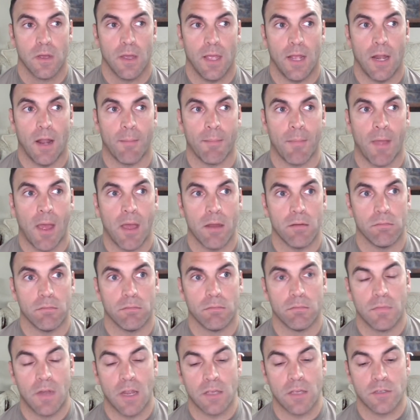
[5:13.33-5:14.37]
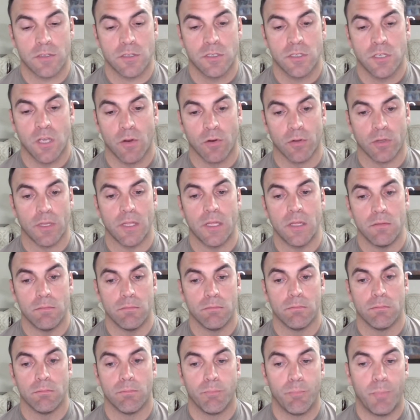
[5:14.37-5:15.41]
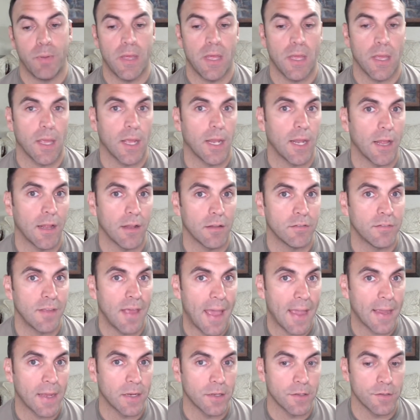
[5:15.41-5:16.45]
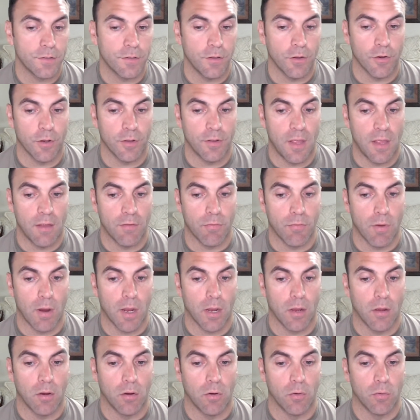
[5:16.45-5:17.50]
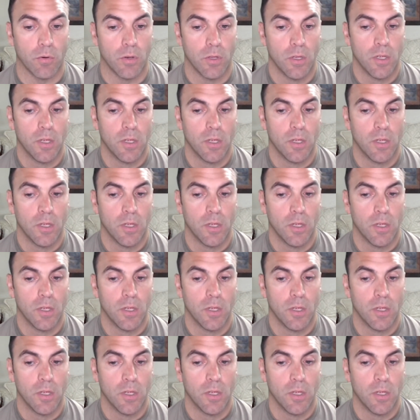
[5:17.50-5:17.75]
And I'm not necessarily being an antagonist here to Dave Ragone.